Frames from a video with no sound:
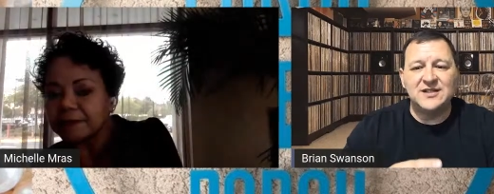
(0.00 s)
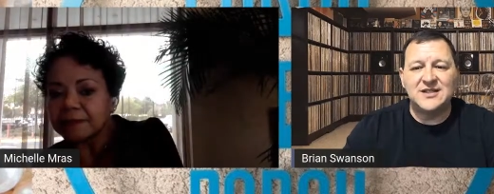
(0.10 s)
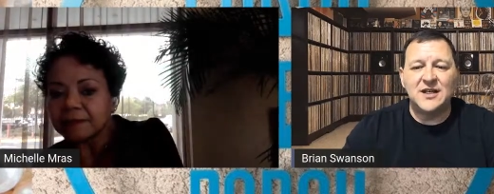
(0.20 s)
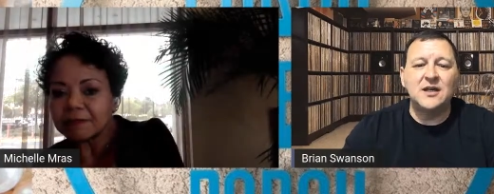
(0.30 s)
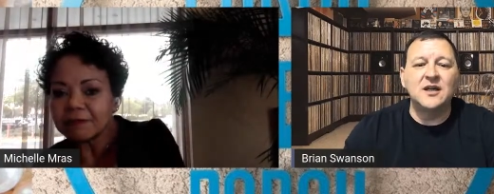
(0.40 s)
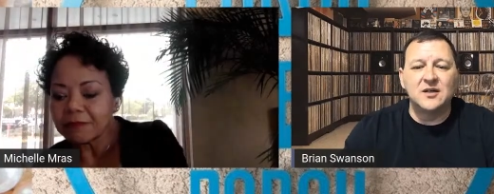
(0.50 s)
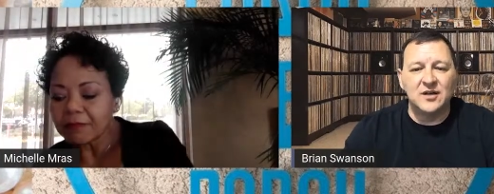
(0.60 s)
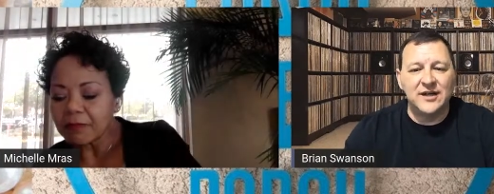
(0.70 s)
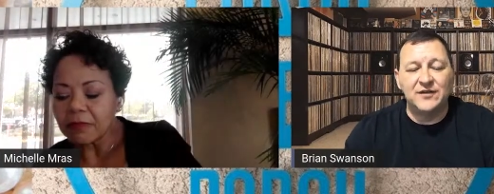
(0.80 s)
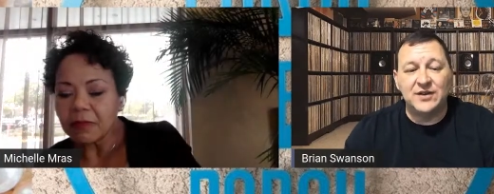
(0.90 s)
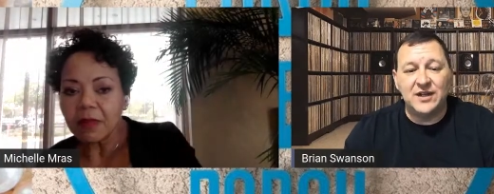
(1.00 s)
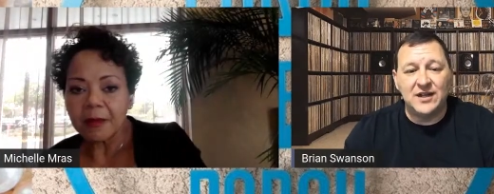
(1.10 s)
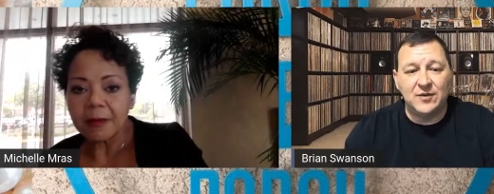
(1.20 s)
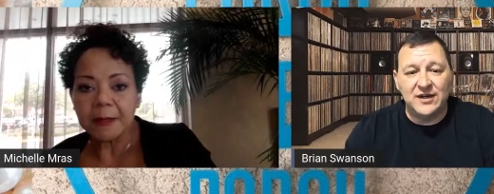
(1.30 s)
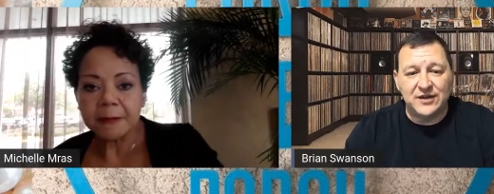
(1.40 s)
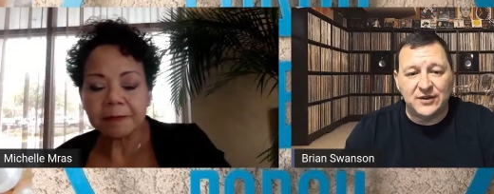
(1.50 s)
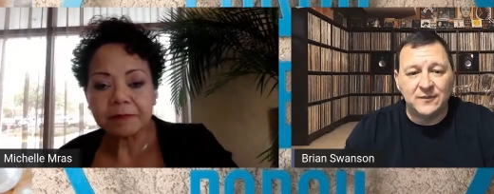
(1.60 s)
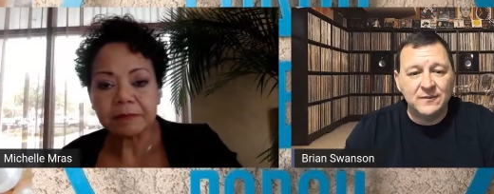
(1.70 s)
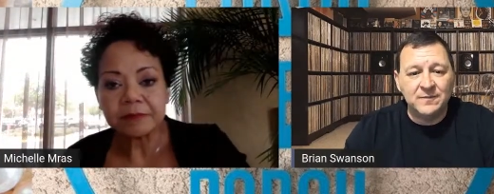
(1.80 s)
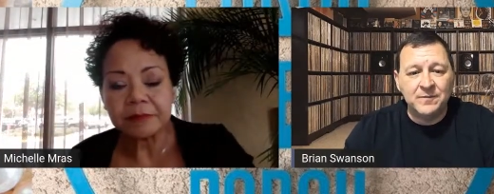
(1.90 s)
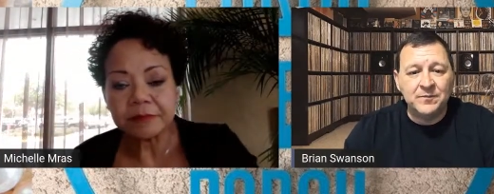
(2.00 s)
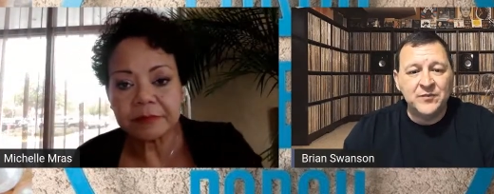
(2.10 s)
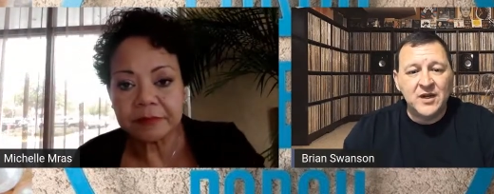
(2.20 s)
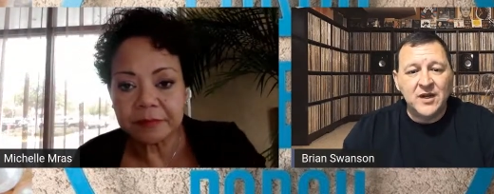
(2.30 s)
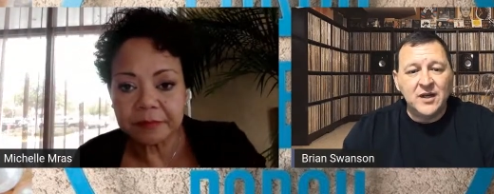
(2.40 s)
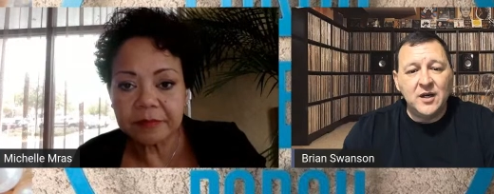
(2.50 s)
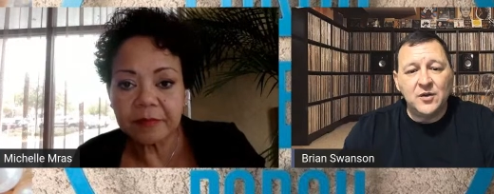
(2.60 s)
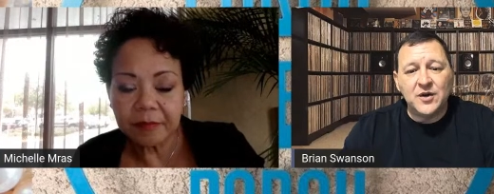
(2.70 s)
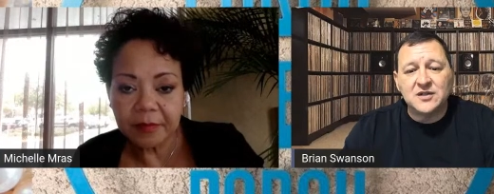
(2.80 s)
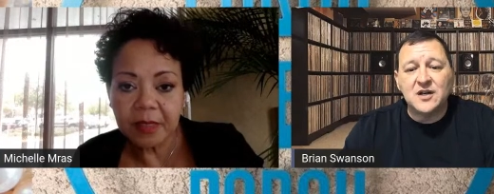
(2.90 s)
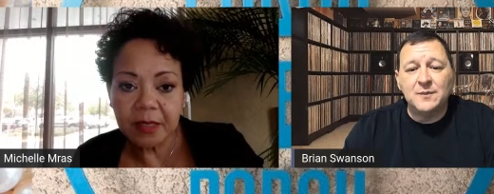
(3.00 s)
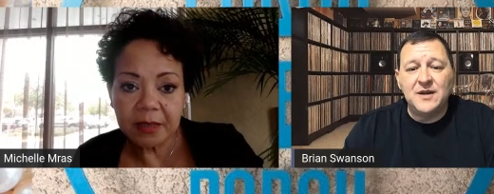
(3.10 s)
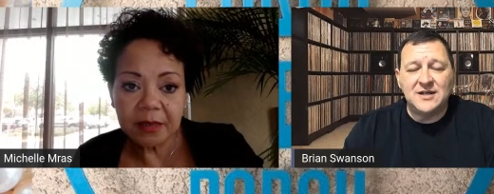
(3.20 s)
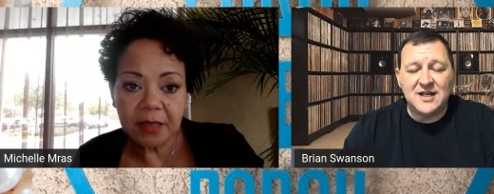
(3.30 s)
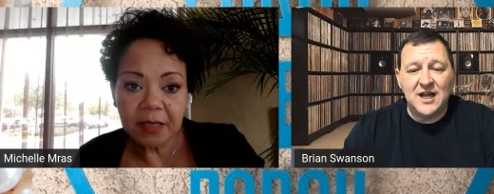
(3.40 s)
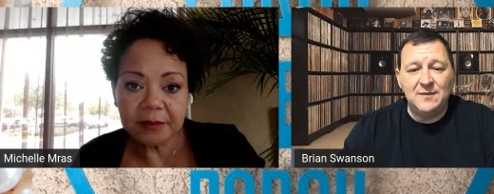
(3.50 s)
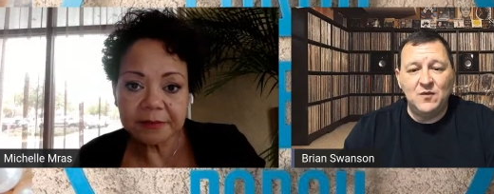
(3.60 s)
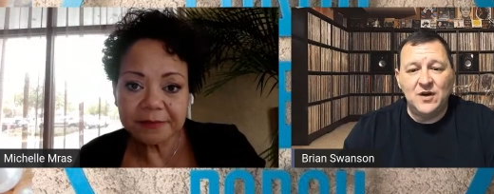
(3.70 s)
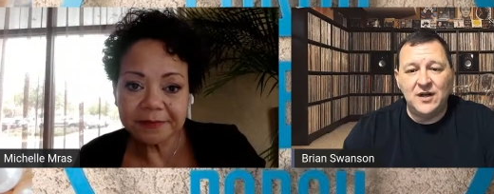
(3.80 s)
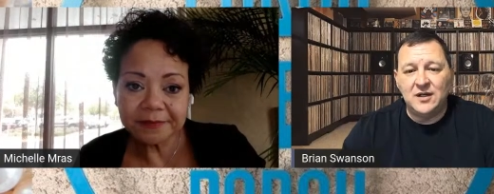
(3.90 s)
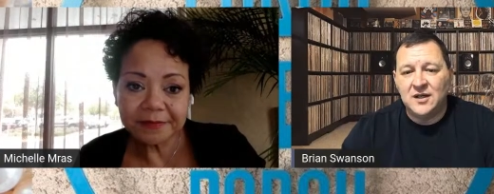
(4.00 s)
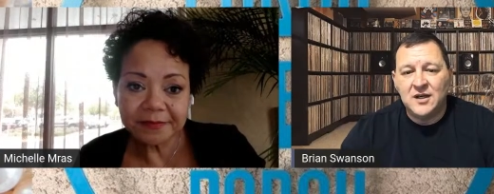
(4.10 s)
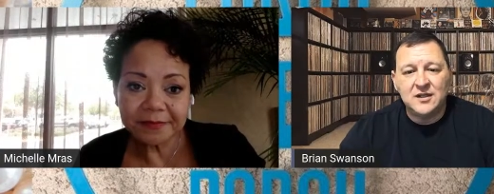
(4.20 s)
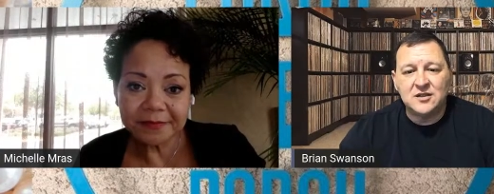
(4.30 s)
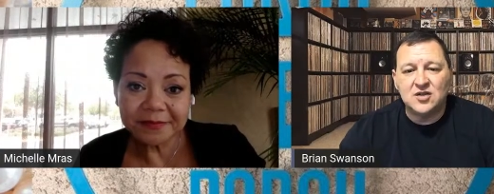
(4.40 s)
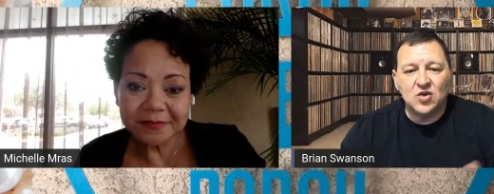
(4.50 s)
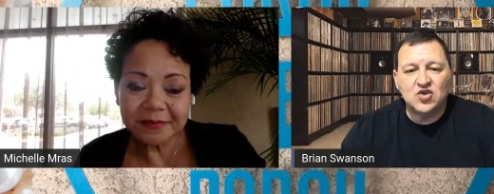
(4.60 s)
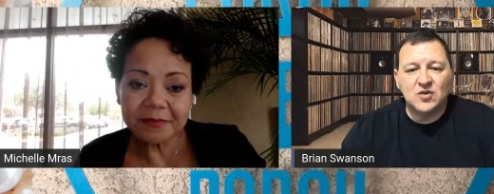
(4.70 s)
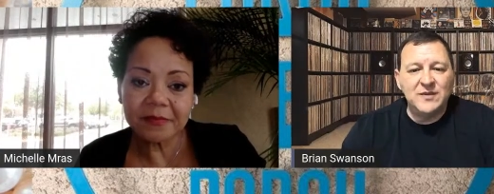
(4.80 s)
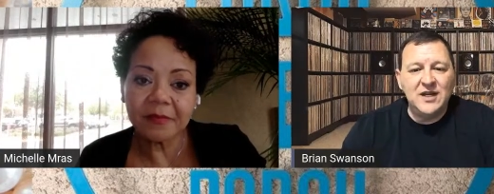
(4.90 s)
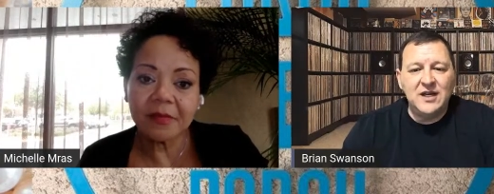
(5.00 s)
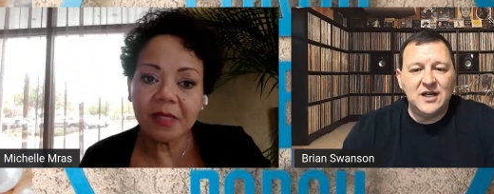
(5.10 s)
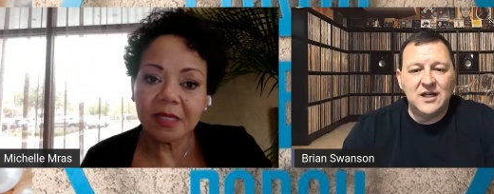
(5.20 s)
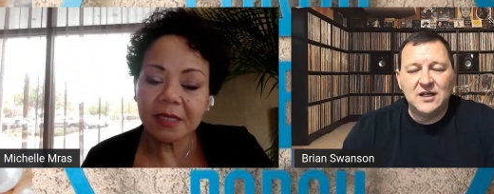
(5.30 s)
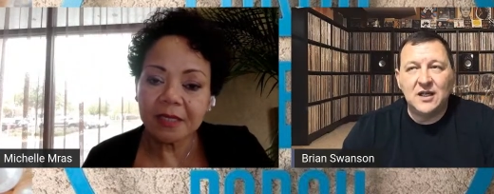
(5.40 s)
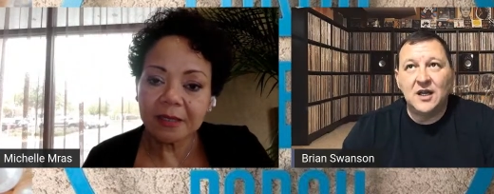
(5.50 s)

Speaker 1: cyclical in everything that we do. You know, there's going to be a time when social media.